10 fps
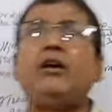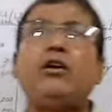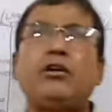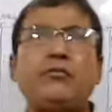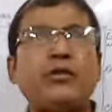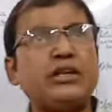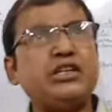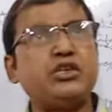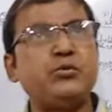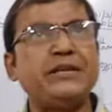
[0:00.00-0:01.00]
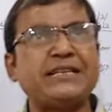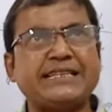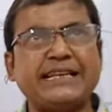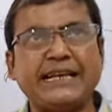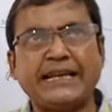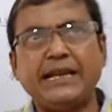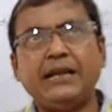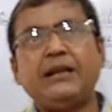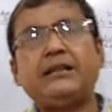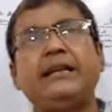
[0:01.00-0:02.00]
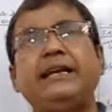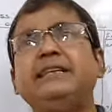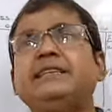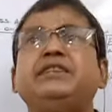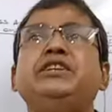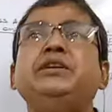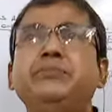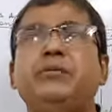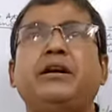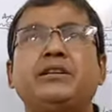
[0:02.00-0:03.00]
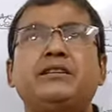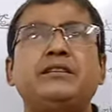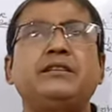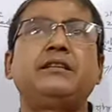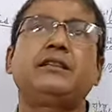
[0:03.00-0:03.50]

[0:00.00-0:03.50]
or for each week, say, that is reimbursed